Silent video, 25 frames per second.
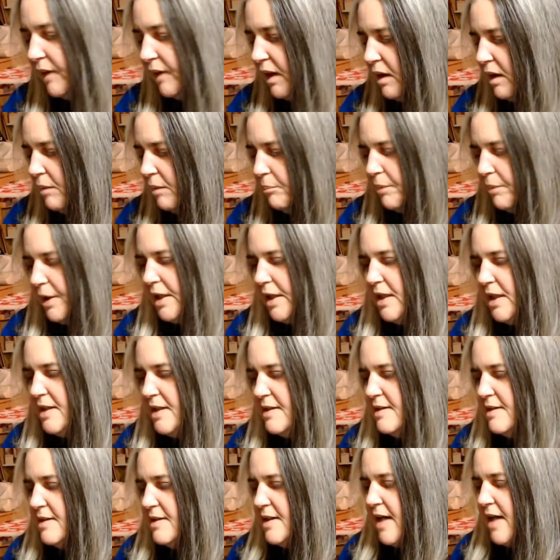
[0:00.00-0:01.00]
But it
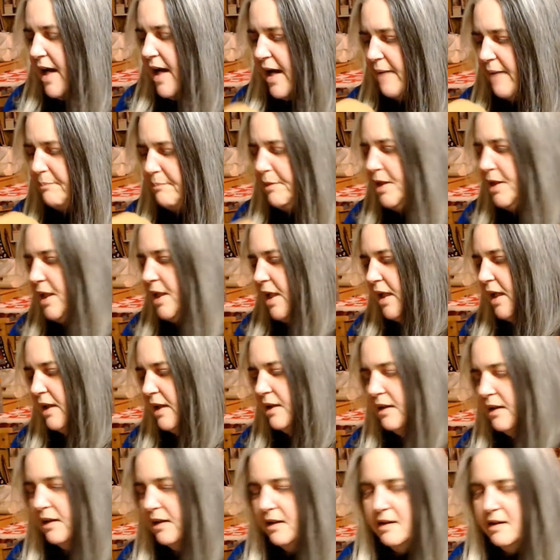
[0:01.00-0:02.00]
didn't happen yet.
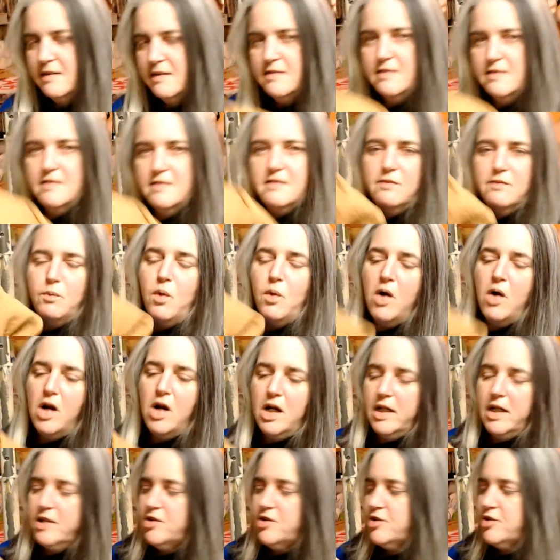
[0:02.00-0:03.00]
This is
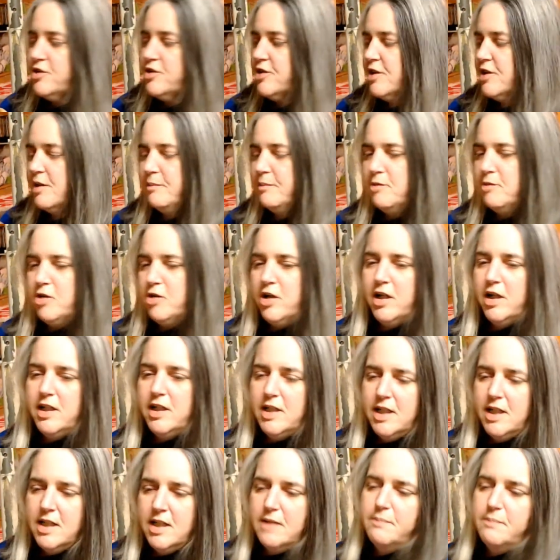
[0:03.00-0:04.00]
washed, and I'm trying to
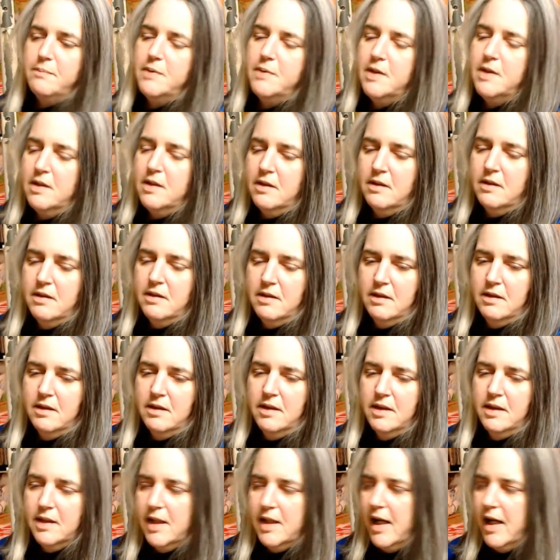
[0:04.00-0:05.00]
keep
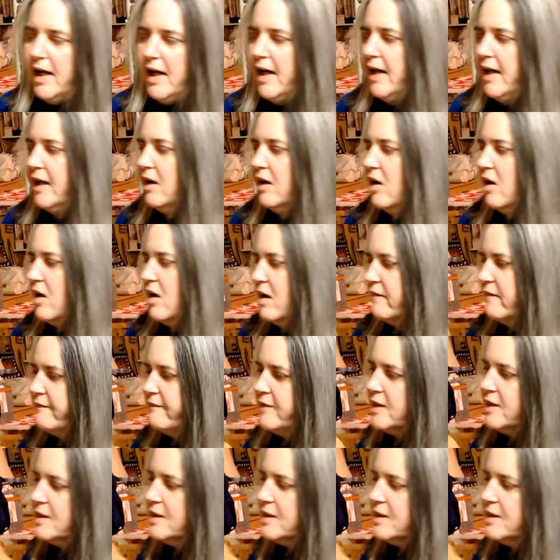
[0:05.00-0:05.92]
the cat off it.